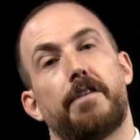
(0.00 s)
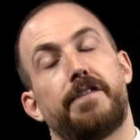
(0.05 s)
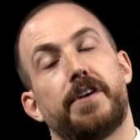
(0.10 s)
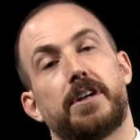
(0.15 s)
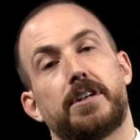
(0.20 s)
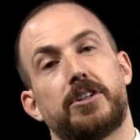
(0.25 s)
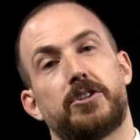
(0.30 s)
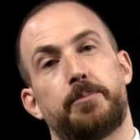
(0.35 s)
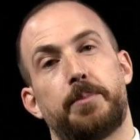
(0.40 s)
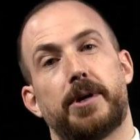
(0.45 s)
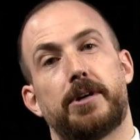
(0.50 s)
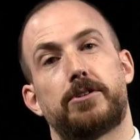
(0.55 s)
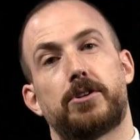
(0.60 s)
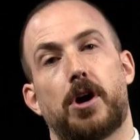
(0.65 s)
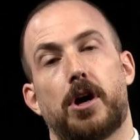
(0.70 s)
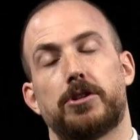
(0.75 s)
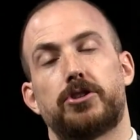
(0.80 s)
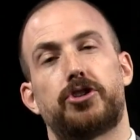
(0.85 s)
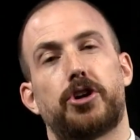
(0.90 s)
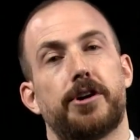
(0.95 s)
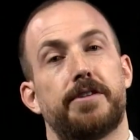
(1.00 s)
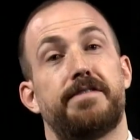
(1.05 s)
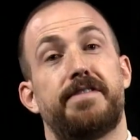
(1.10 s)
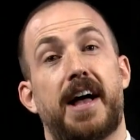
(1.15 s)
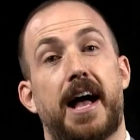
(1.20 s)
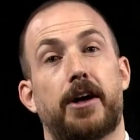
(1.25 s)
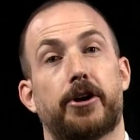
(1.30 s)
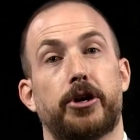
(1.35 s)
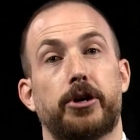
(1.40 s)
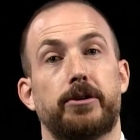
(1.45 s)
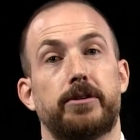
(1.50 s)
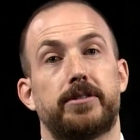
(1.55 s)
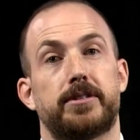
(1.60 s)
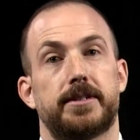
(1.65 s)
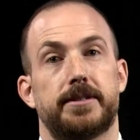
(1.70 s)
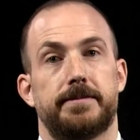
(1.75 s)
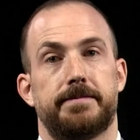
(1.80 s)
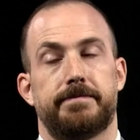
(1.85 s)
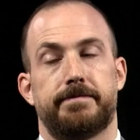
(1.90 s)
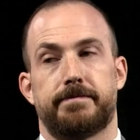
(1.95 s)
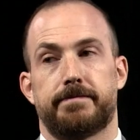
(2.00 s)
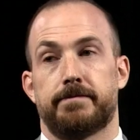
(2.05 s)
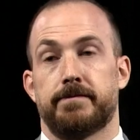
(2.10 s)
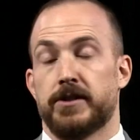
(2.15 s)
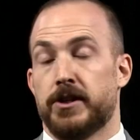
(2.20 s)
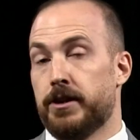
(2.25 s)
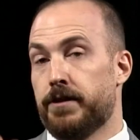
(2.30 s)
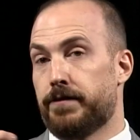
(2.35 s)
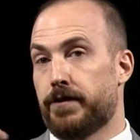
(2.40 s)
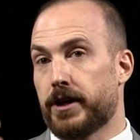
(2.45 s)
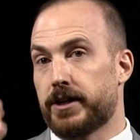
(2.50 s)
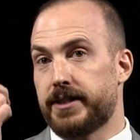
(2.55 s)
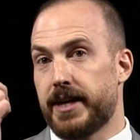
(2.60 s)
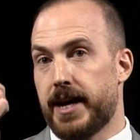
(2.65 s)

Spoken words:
Our field is built on certain values. For